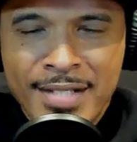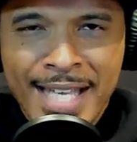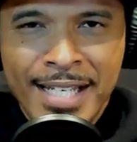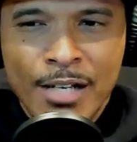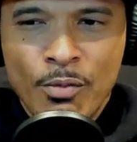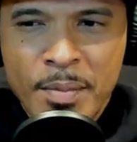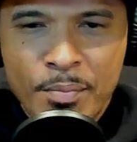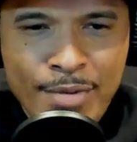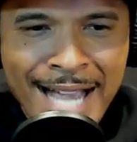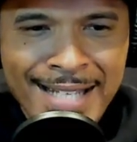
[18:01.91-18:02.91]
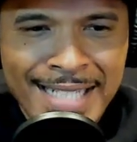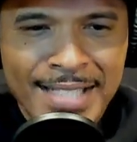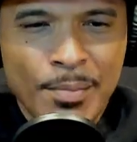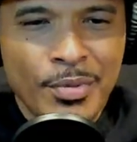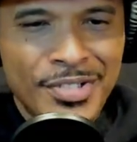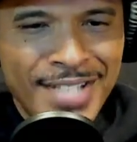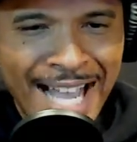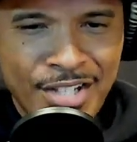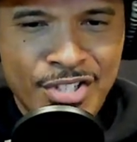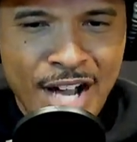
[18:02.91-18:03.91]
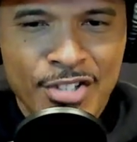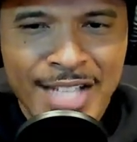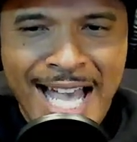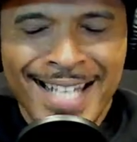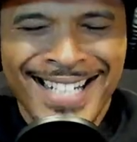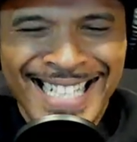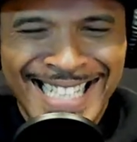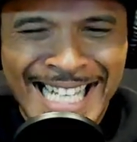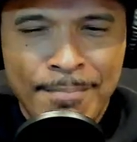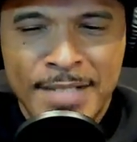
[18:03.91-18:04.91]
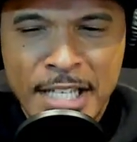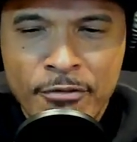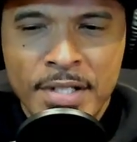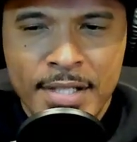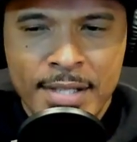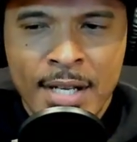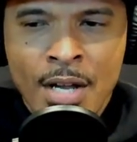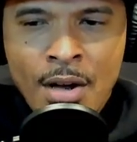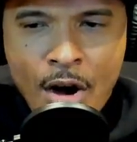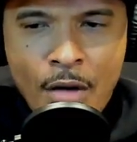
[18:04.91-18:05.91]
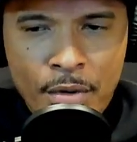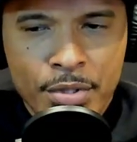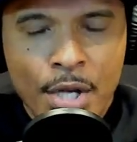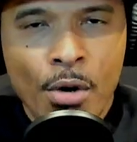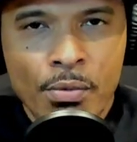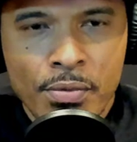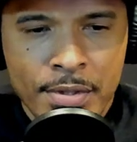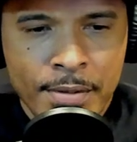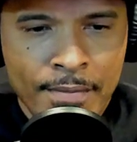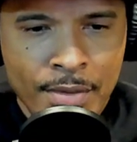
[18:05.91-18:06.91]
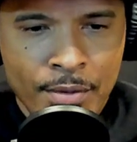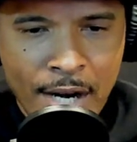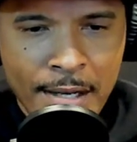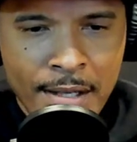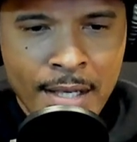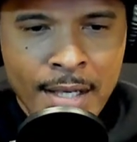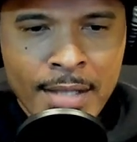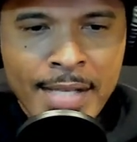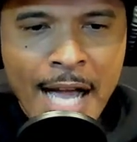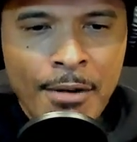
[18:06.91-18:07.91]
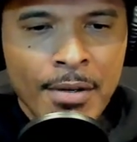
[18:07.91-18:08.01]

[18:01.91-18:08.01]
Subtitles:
and rebranding to protect Josh Allen and keep defenses on their toes, right? Now,